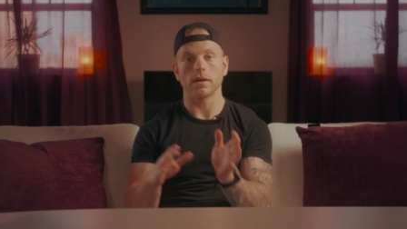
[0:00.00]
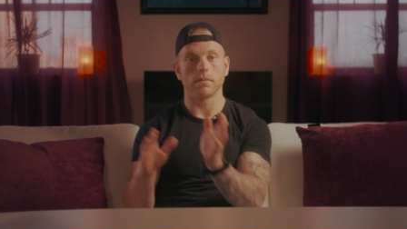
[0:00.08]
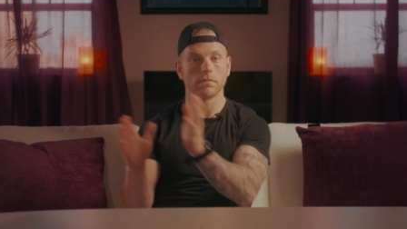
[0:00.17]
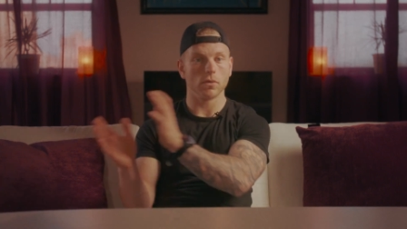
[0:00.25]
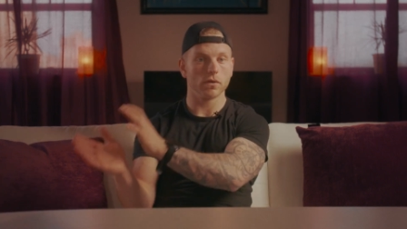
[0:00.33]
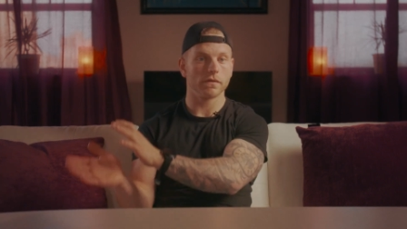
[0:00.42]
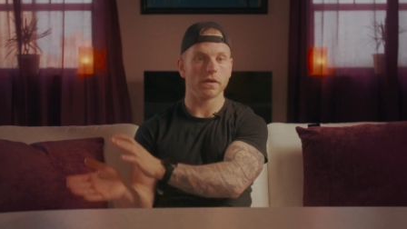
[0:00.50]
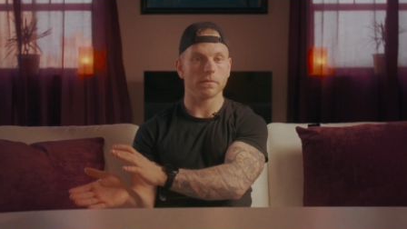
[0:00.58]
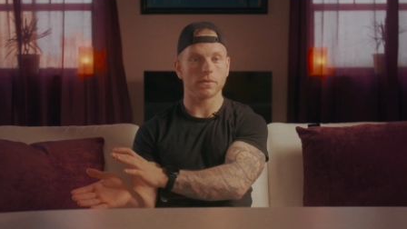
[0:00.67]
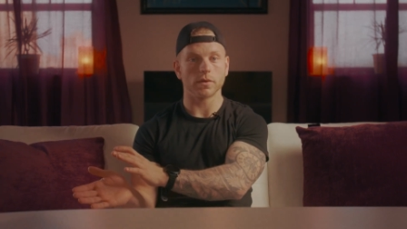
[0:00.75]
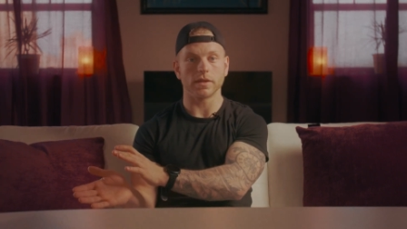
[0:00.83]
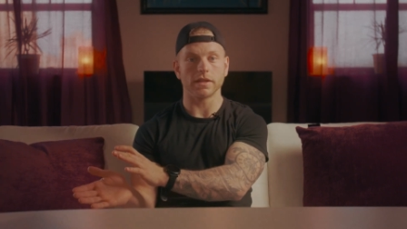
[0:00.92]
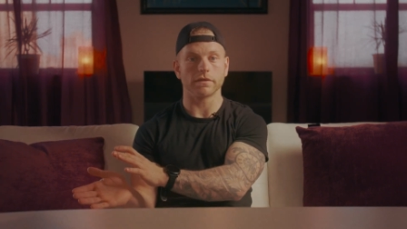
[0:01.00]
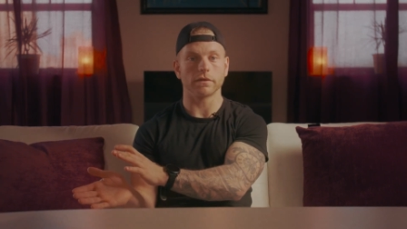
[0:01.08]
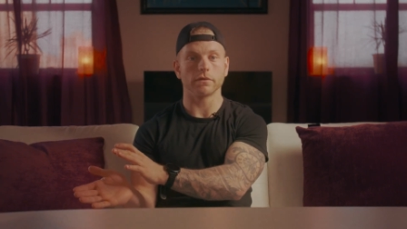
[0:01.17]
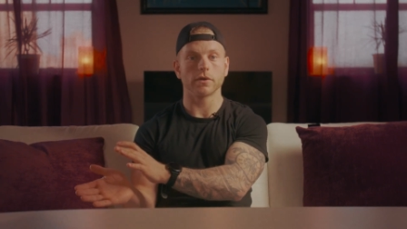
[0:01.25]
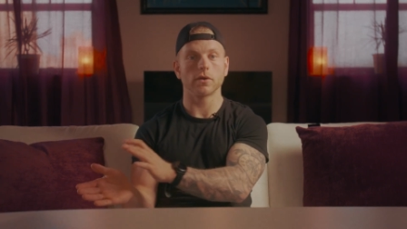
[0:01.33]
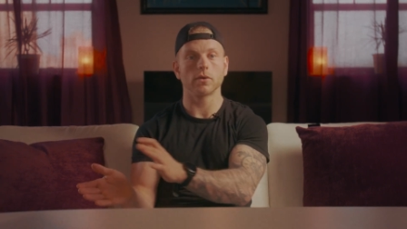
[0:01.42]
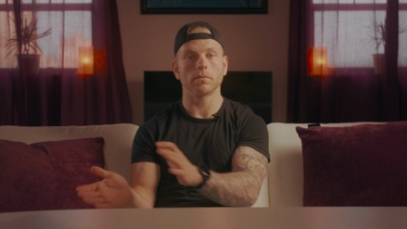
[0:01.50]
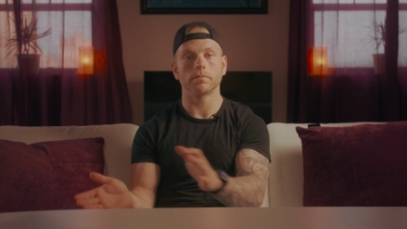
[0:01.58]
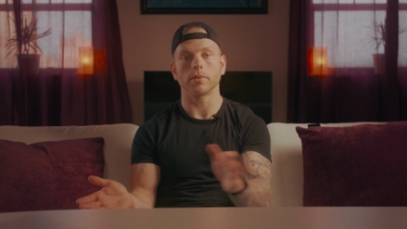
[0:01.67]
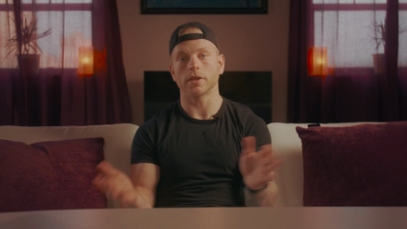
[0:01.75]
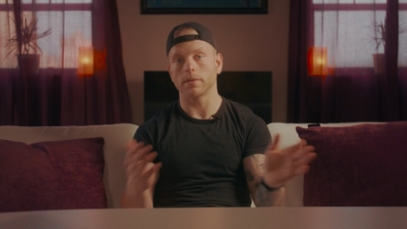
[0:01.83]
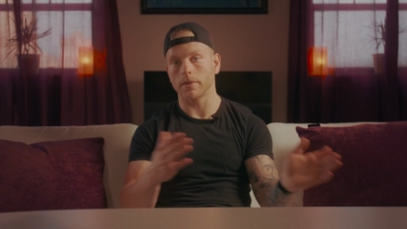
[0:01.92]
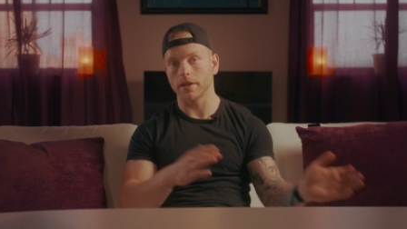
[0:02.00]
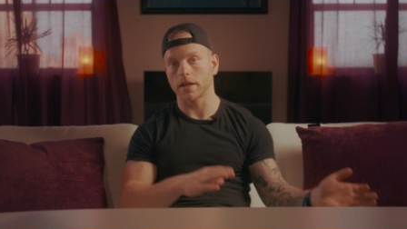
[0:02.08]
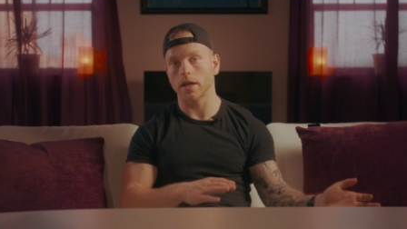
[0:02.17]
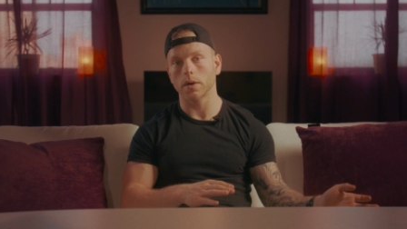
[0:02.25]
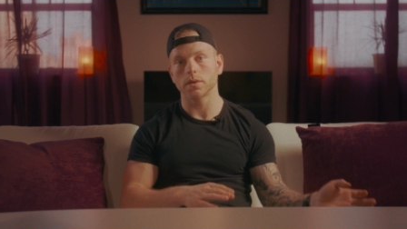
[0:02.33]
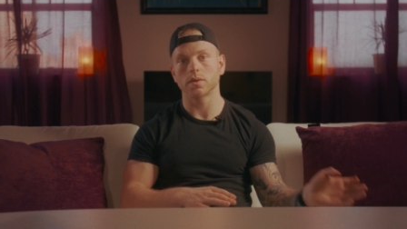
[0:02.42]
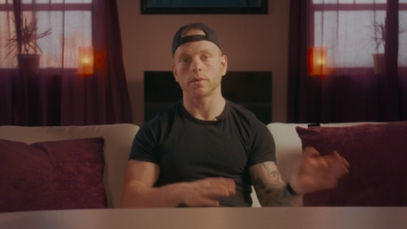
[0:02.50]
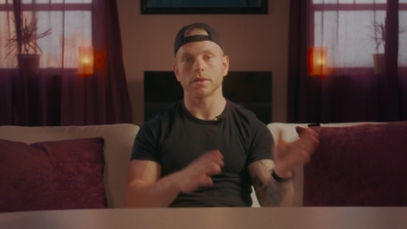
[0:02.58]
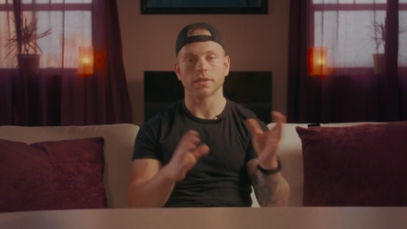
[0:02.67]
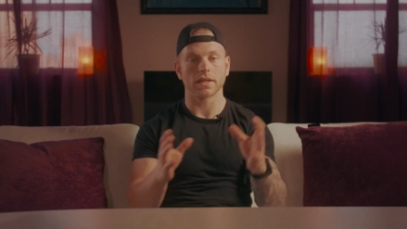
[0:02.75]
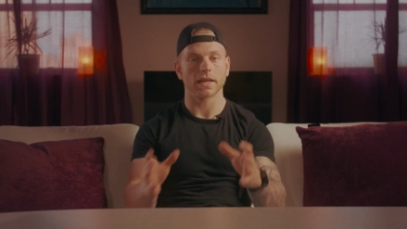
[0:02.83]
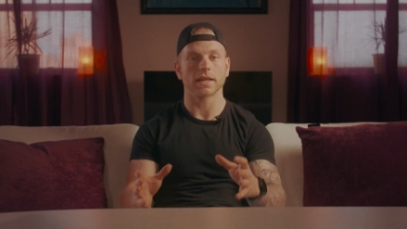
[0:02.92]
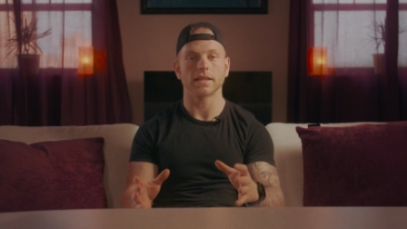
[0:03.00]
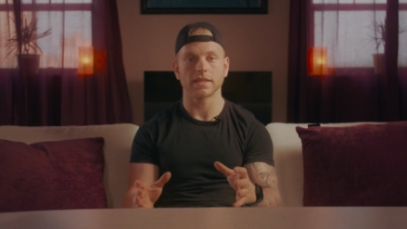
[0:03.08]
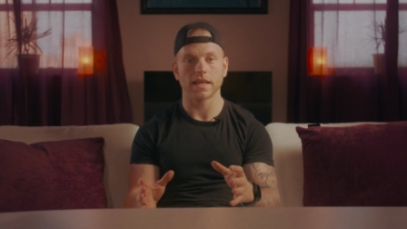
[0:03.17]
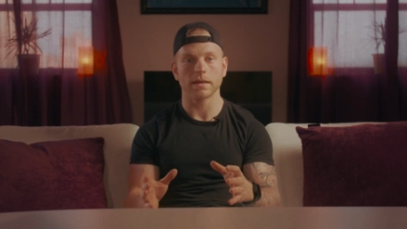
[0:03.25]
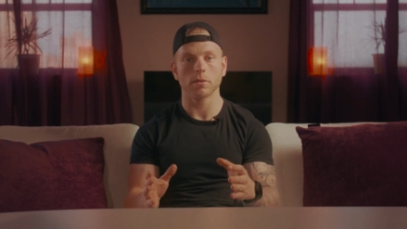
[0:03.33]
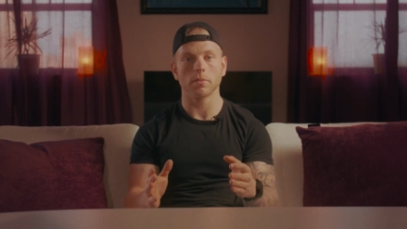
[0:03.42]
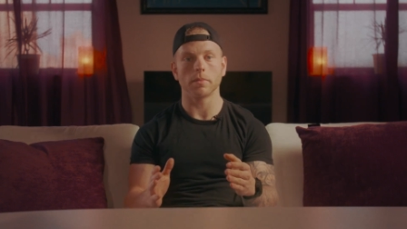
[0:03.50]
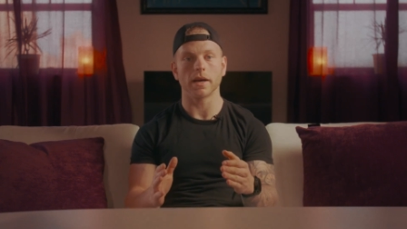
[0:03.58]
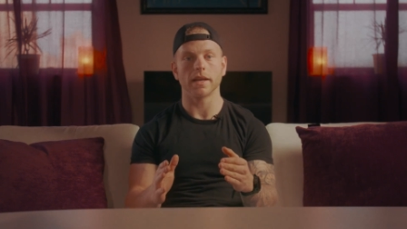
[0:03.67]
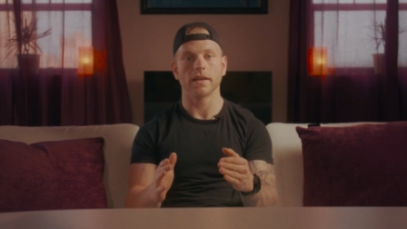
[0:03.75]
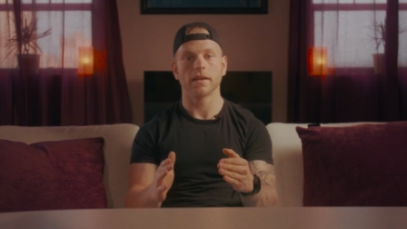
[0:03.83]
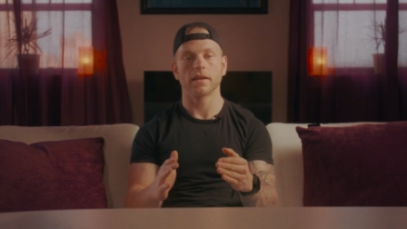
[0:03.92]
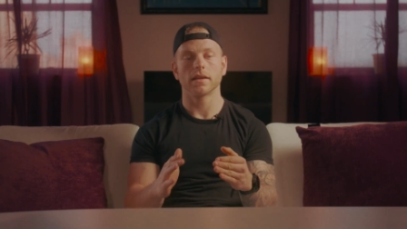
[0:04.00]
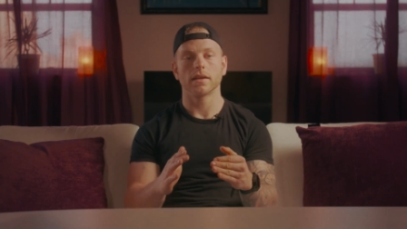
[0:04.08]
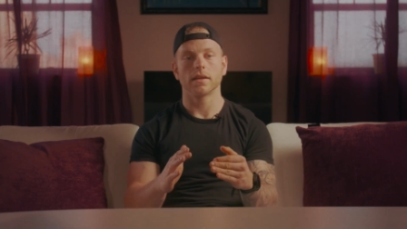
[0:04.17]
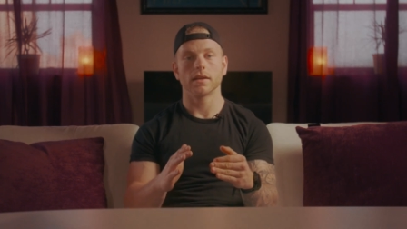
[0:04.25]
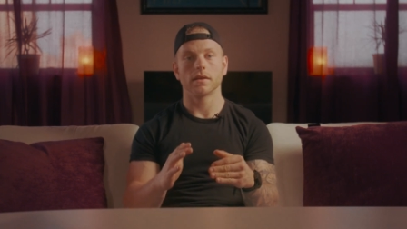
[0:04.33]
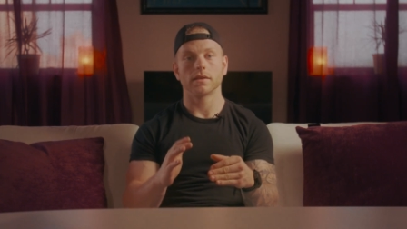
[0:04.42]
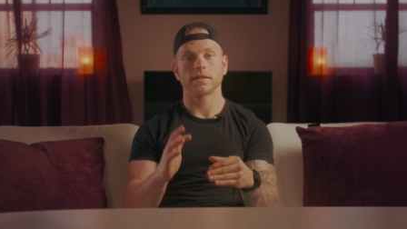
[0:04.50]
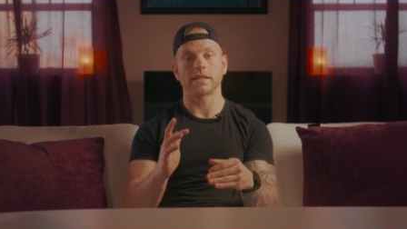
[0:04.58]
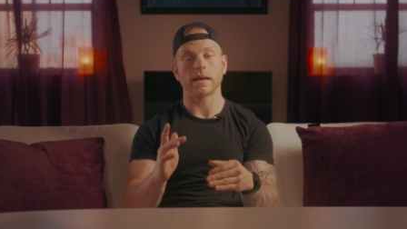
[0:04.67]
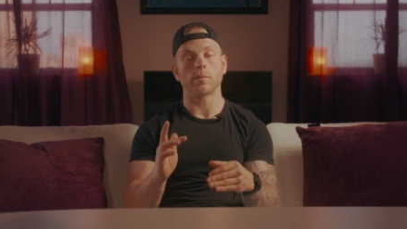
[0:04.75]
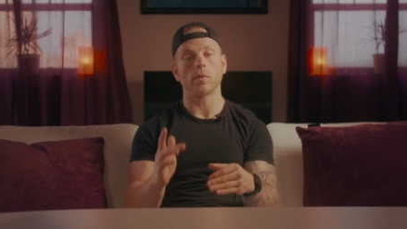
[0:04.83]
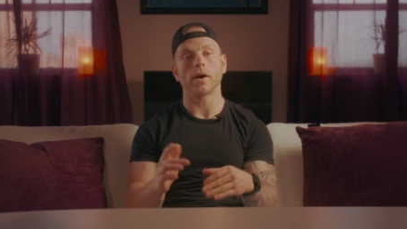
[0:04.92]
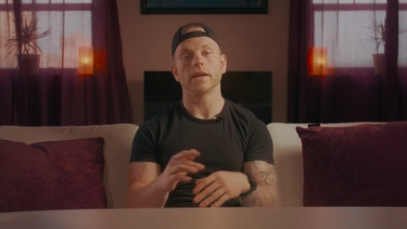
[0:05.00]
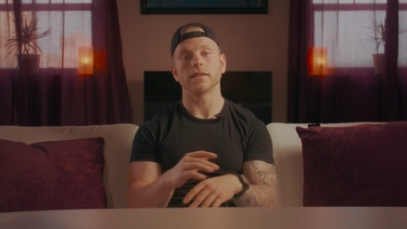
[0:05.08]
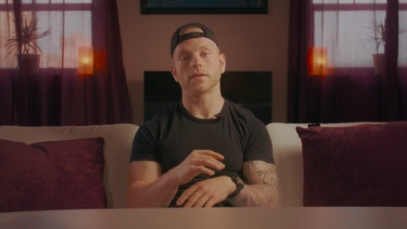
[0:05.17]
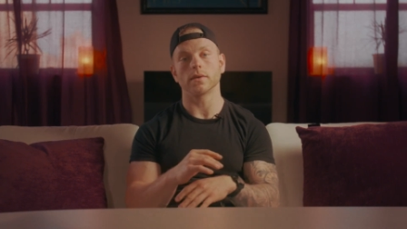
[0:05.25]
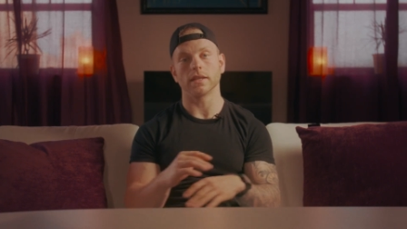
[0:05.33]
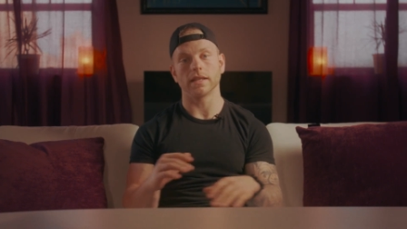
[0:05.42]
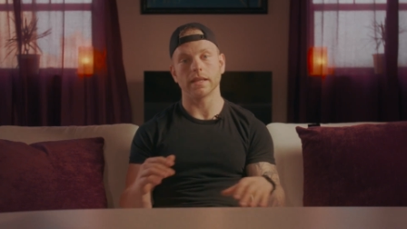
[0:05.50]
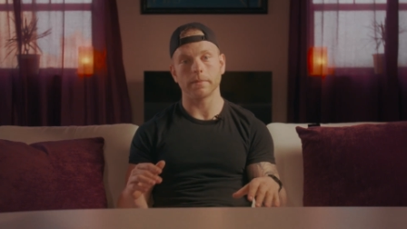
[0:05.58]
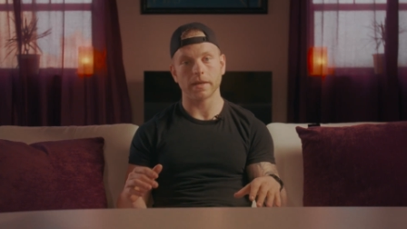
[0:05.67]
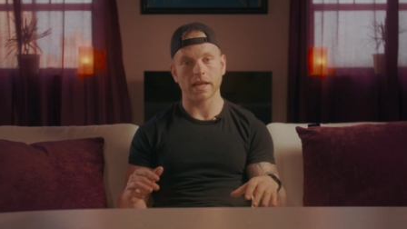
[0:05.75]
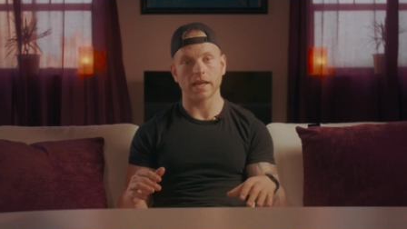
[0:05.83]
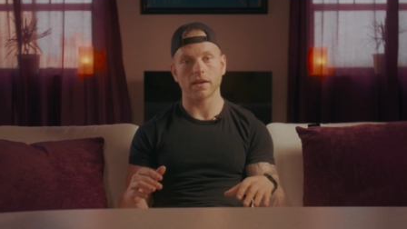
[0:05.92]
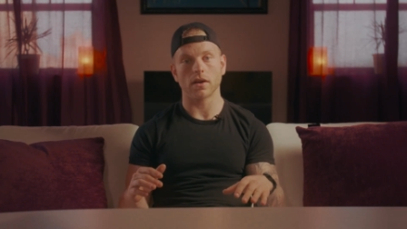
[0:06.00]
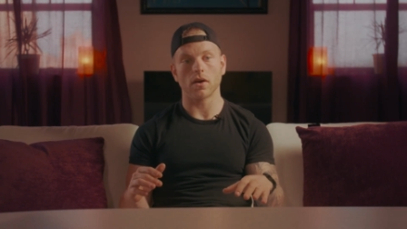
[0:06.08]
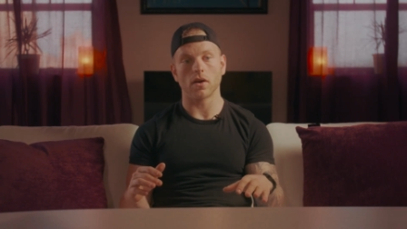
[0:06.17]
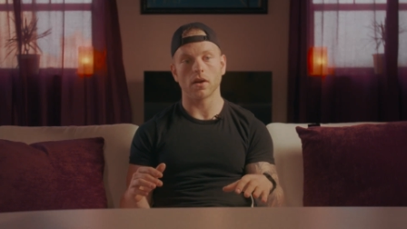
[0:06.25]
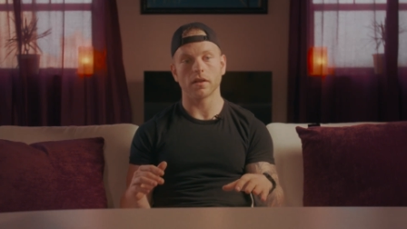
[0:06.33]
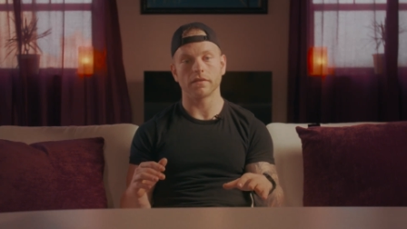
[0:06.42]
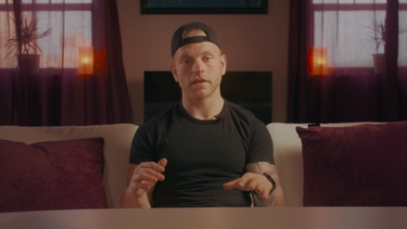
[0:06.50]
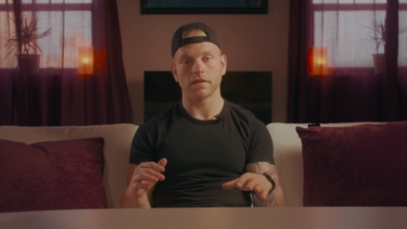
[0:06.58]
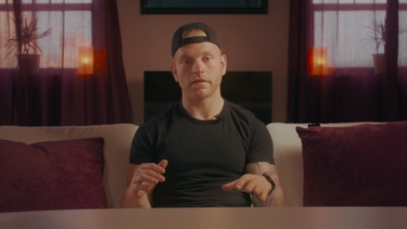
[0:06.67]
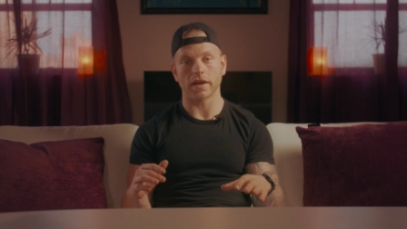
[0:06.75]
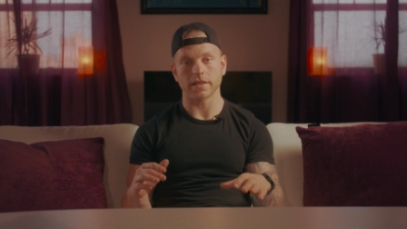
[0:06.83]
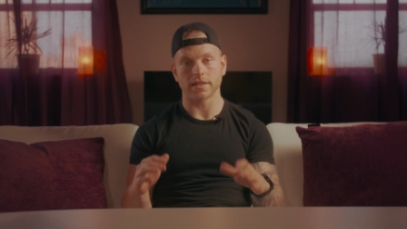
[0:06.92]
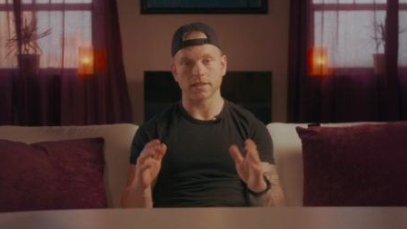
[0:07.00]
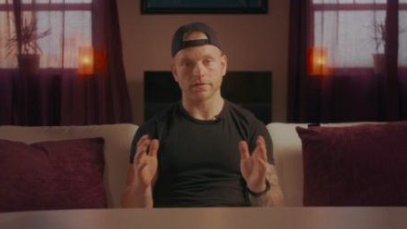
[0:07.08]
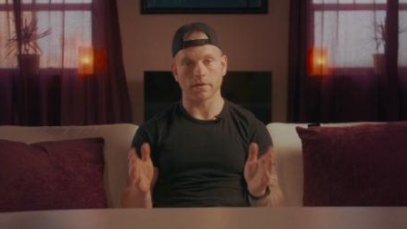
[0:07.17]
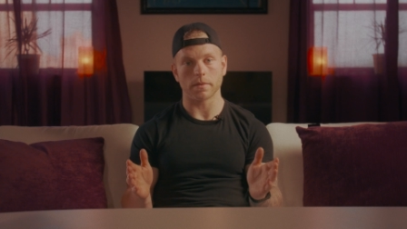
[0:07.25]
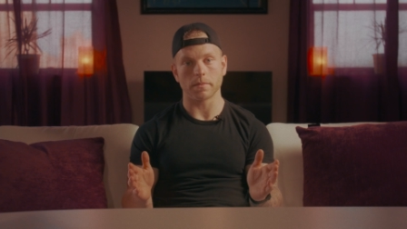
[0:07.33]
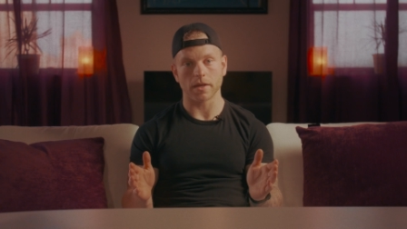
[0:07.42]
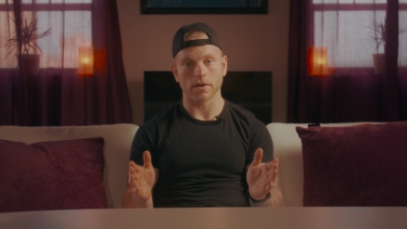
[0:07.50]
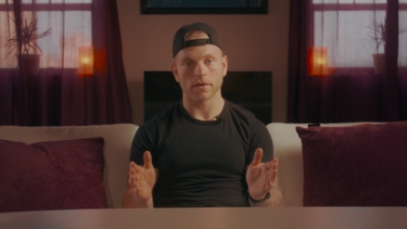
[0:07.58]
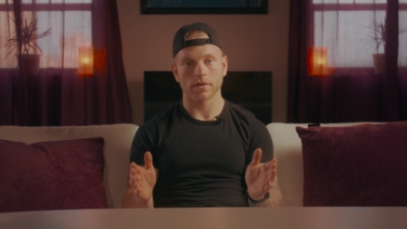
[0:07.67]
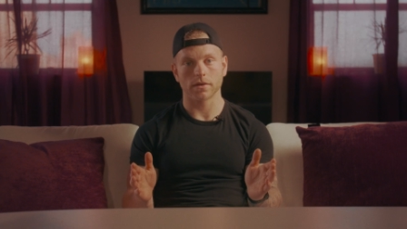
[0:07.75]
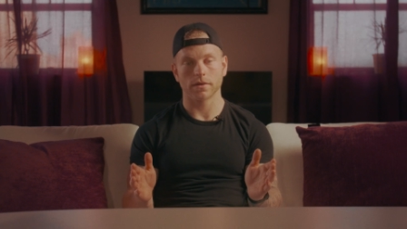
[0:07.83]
move them to a different room, put them on the couch when you're sitting at the table, but step one is to eliminate all of the devices from the meal.